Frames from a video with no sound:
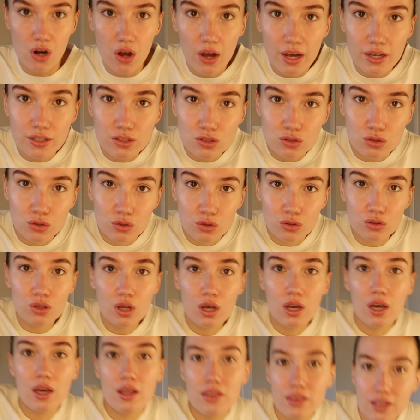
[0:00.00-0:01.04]
lights on,
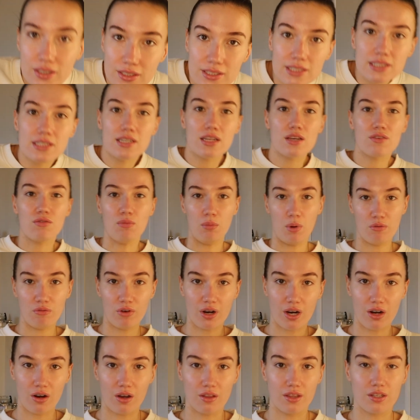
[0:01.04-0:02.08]
this isn't even my
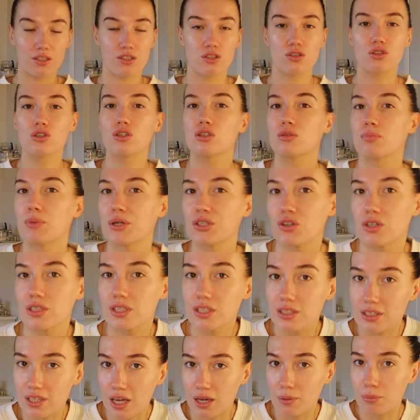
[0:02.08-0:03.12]
ring light, this is just my
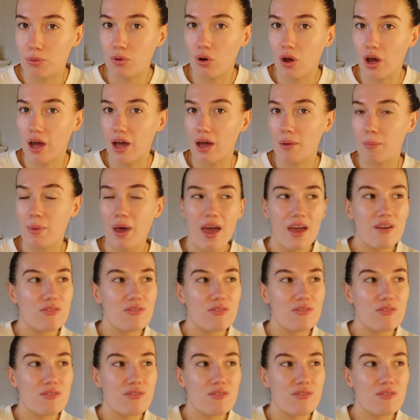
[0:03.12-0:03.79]
dressing table light.